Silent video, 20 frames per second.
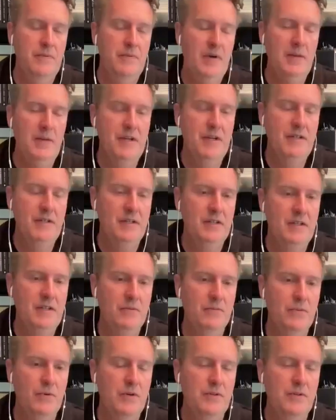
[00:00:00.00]
probably not going to
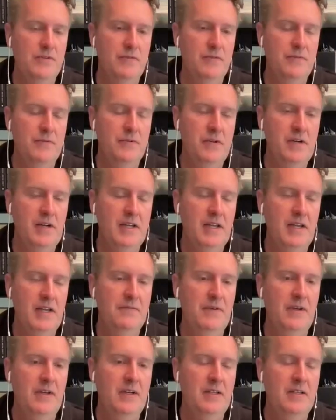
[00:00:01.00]
get worse from doing it. I can't
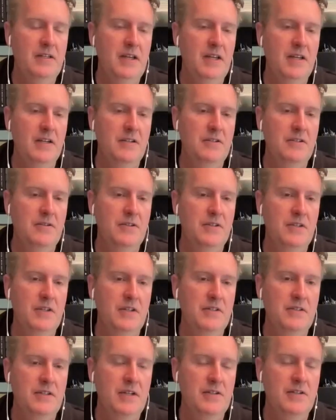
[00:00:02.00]
find any data showing that
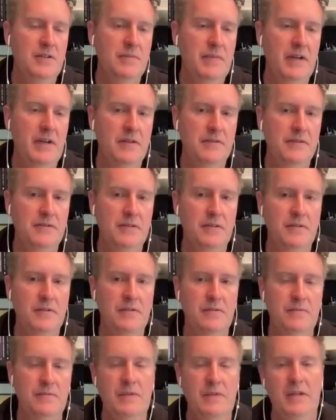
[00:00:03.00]
it's detrimental.
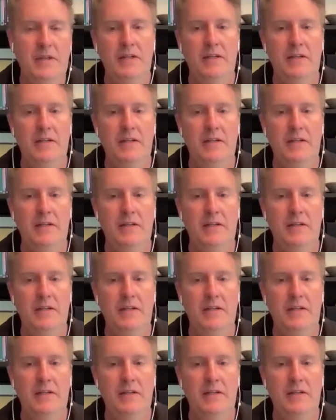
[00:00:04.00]
So